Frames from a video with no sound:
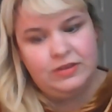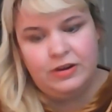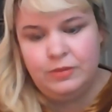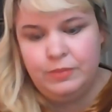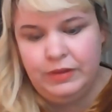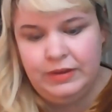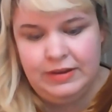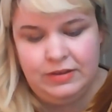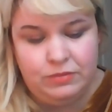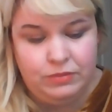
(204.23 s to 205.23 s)
Our building
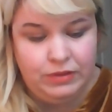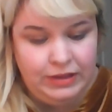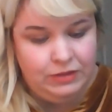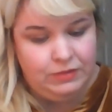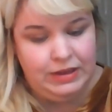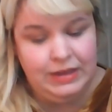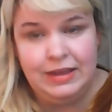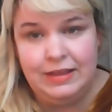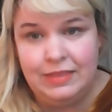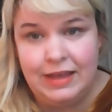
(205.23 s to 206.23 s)
is really unique
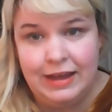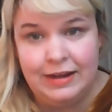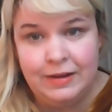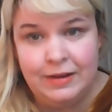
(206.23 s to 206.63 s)
in that